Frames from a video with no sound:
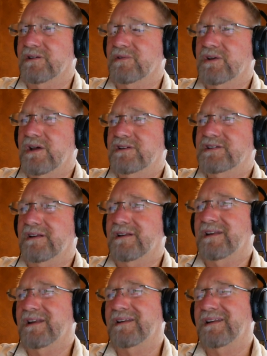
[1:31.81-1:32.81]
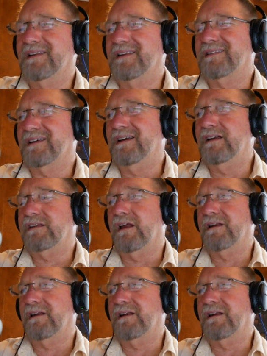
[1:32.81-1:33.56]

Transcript: You know, see, the